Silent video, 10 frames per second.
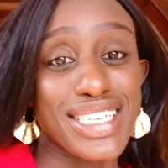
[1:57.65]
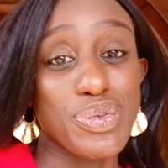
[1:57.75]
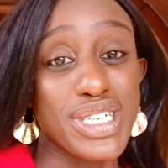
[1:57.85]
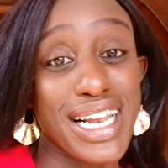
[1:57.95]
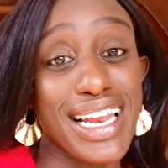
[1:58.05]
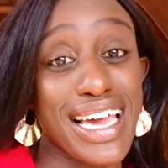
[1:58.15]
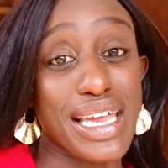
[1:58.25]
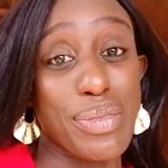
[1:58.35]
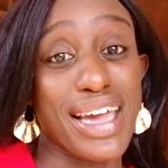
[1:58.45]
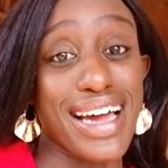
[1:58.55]
especially
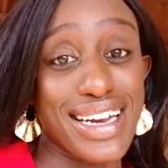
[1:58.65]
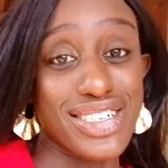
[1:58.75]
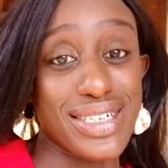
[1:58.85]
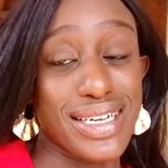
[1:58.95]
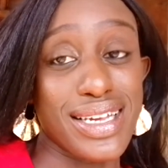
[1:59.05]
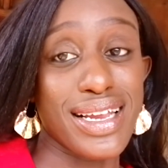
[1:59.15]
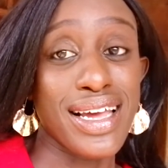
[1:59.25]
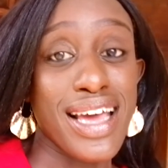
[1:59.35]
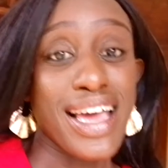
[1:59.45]
in my country,